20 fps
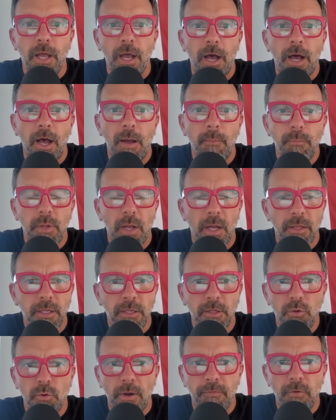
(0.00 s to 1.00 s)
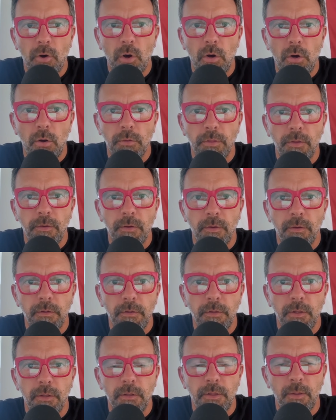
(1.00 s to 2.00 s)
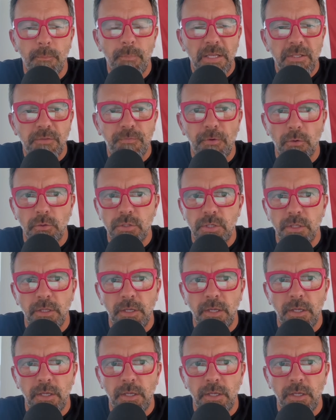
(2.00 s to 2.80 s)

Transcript: Um, I think you have all the the best folks in the